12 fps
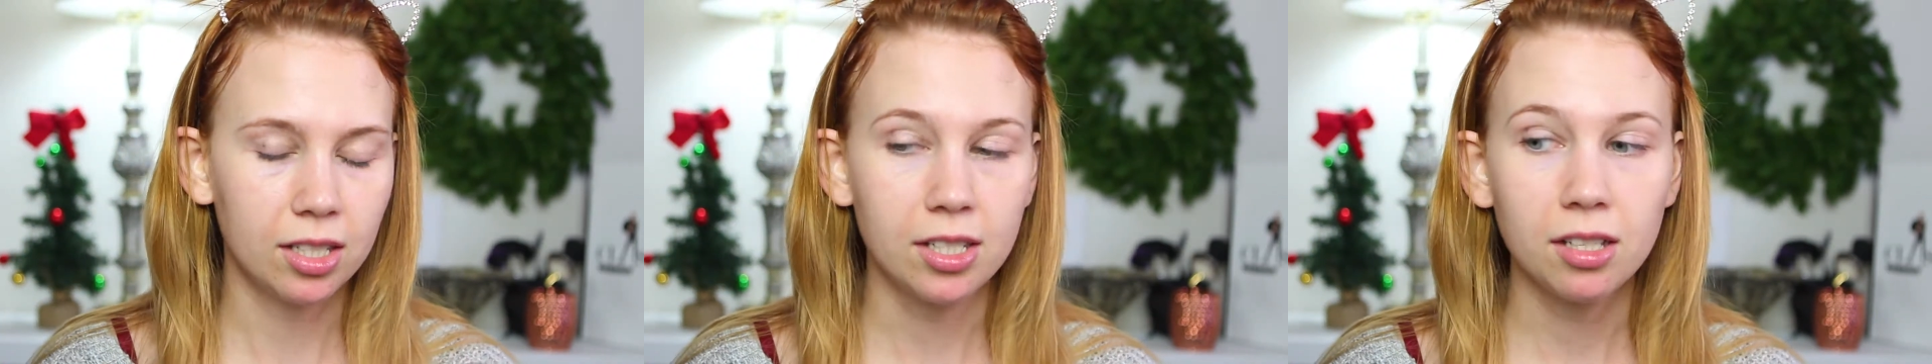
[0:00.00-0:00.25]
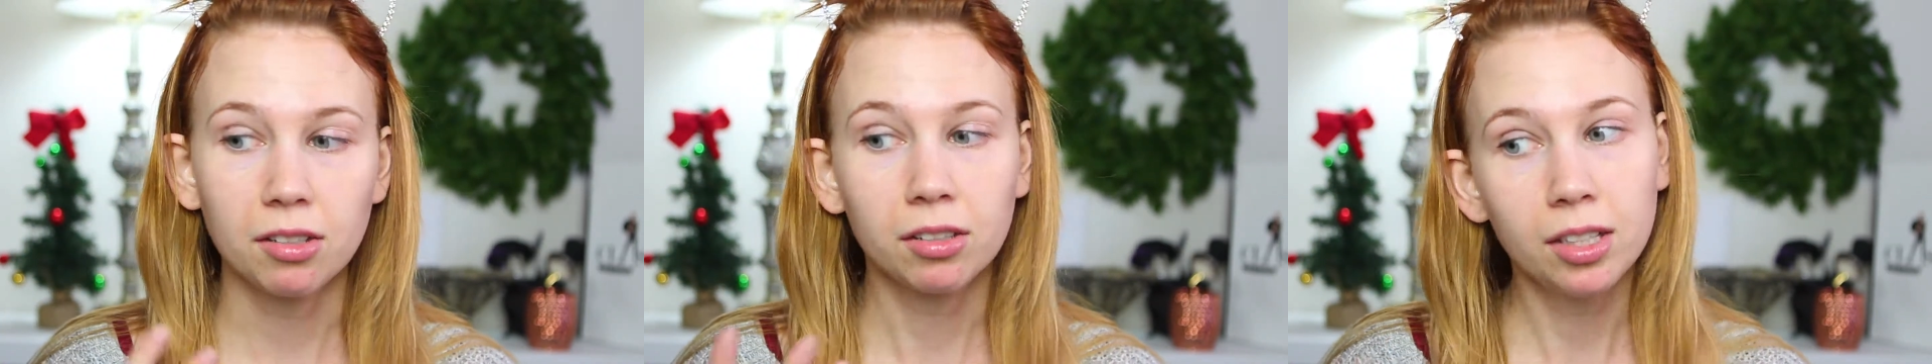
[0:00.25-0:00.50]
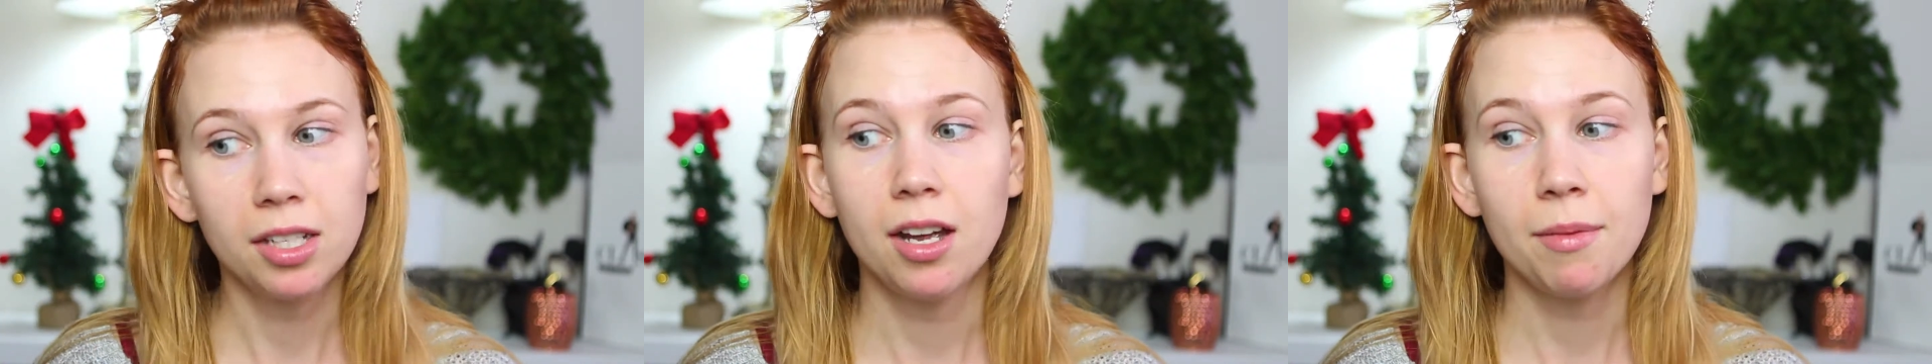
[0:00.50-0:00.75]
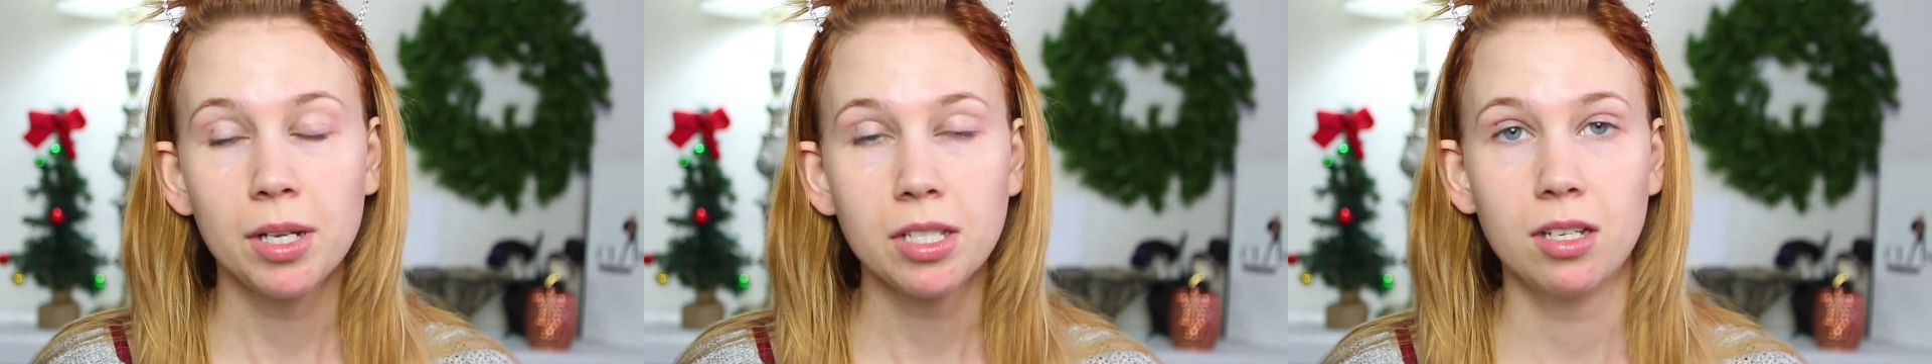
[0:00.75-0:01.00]
It's either cleaning
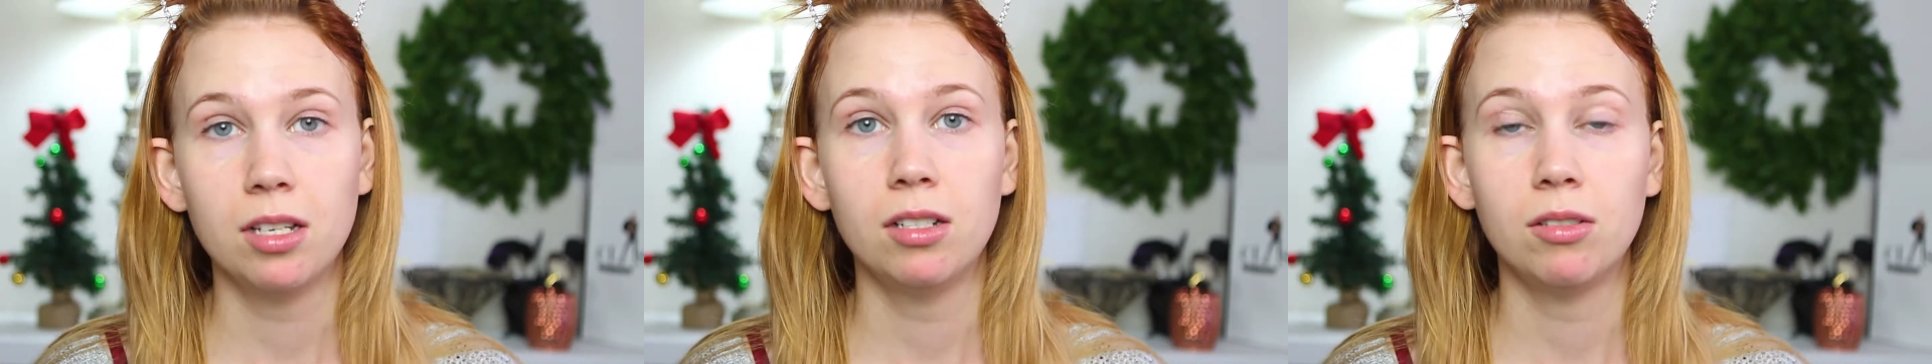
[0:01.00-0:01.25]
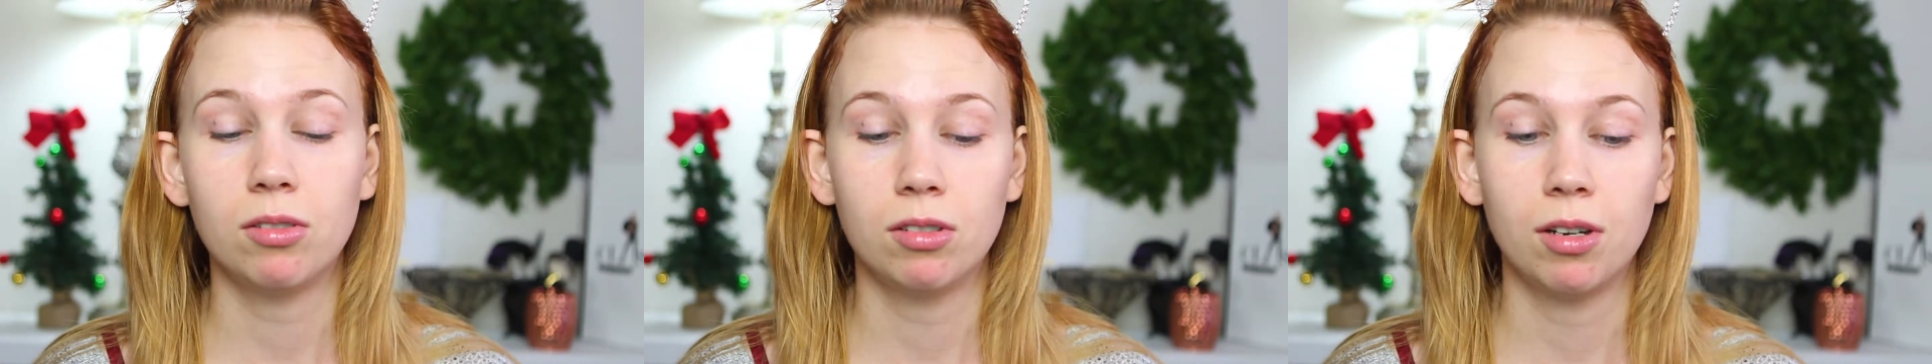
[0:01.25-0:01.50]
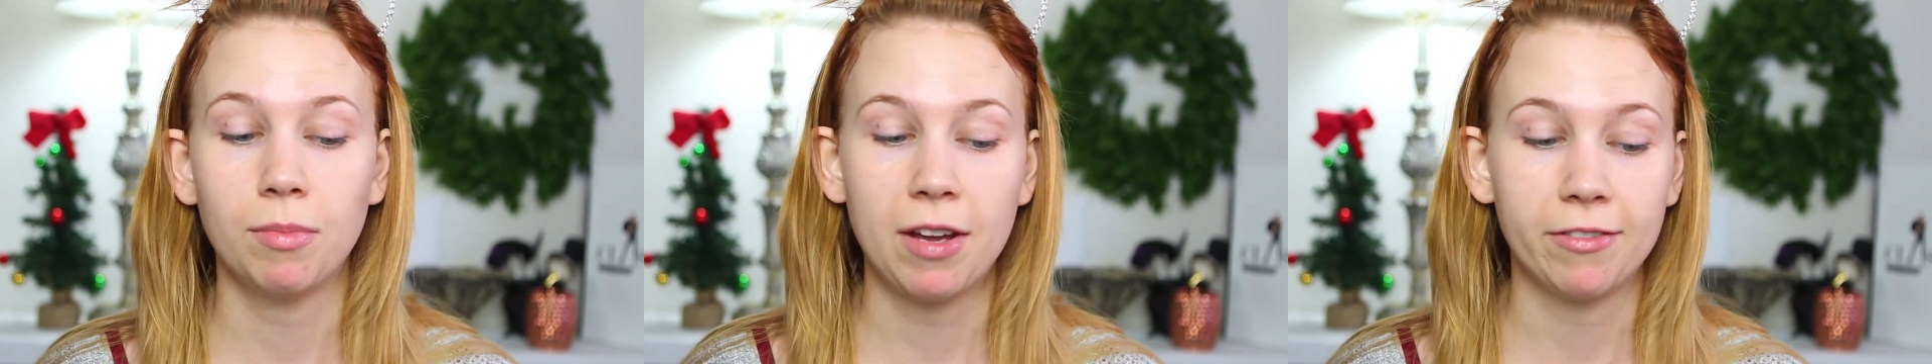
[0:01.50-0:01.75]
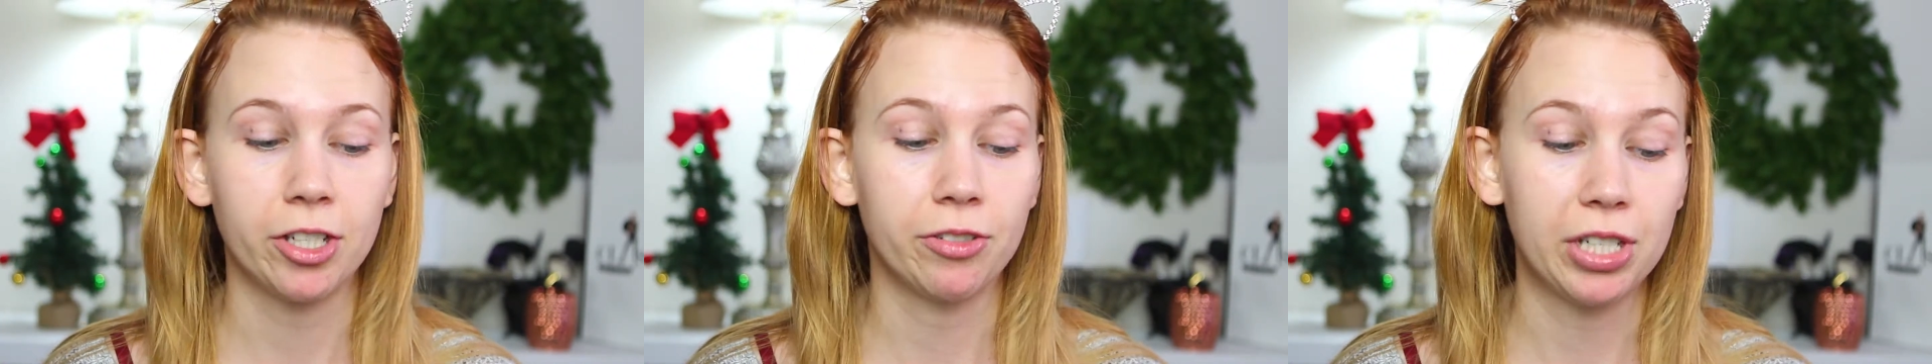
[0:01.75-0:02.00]
out my skin or I'm
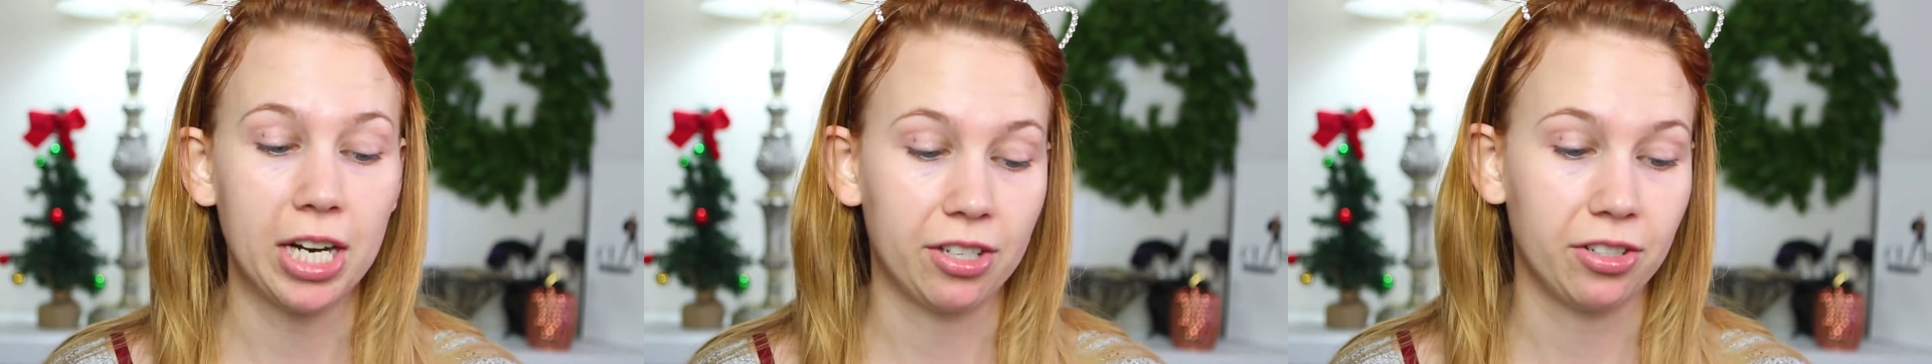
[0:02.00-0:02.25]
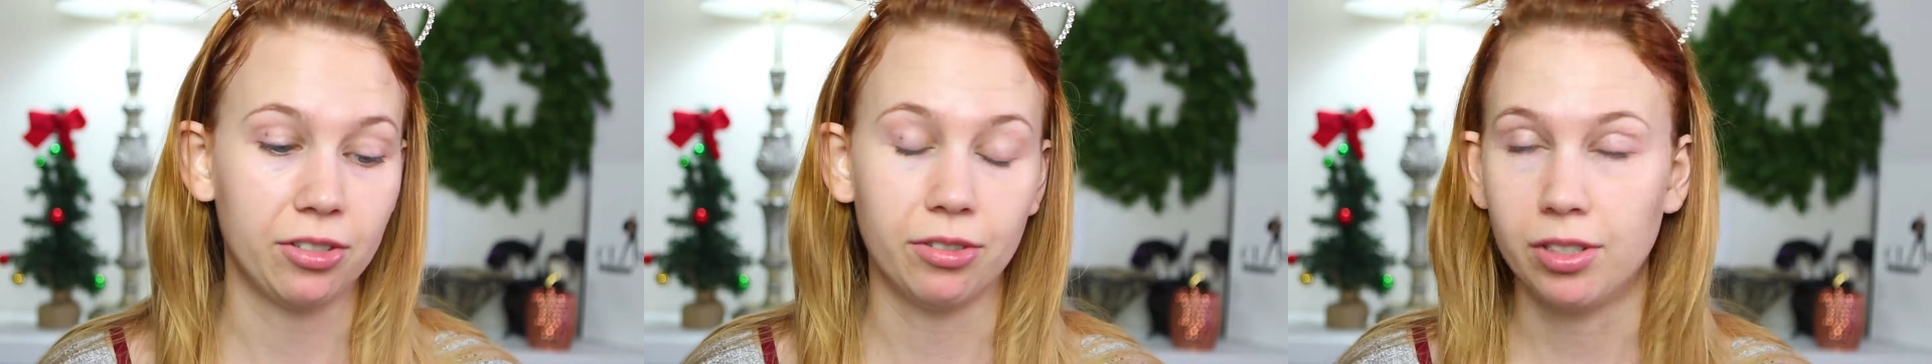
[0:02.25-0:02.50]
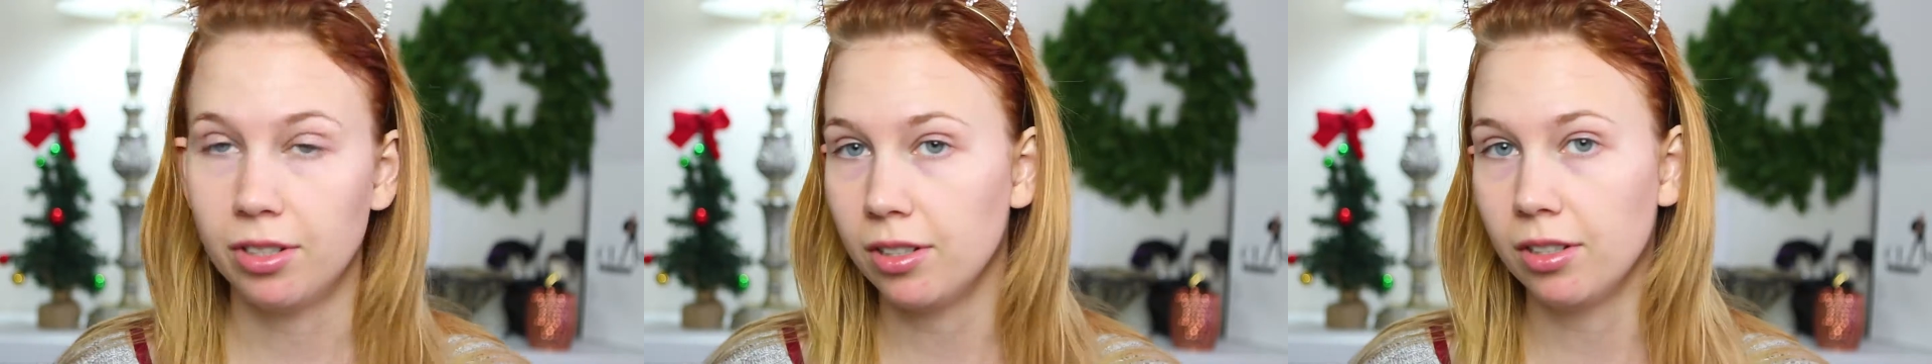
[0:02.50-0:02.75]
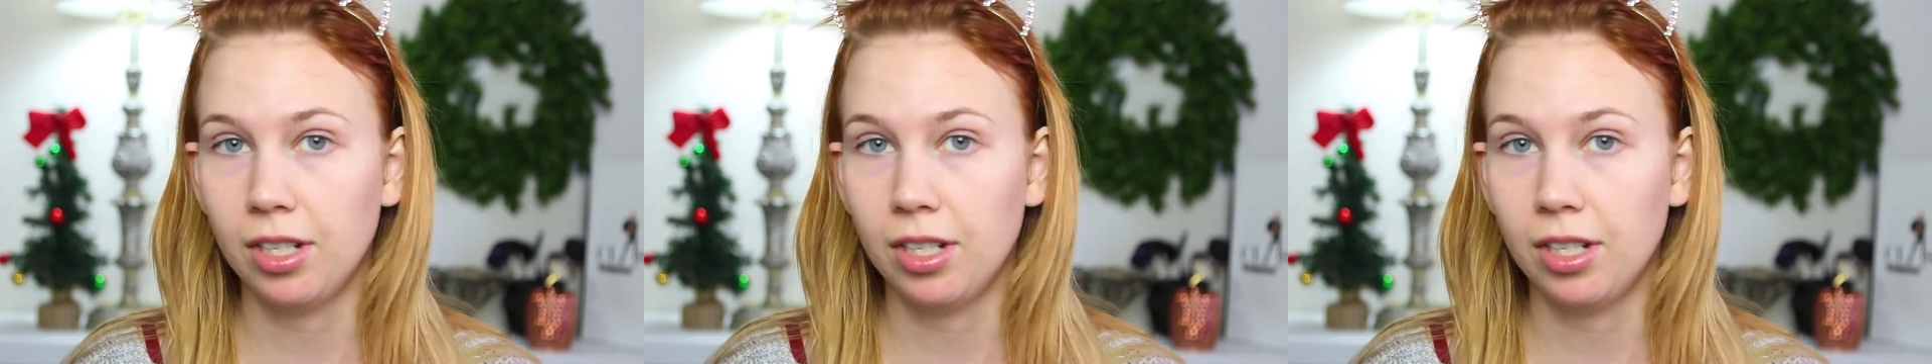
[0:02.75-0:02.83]
having a reaction to it.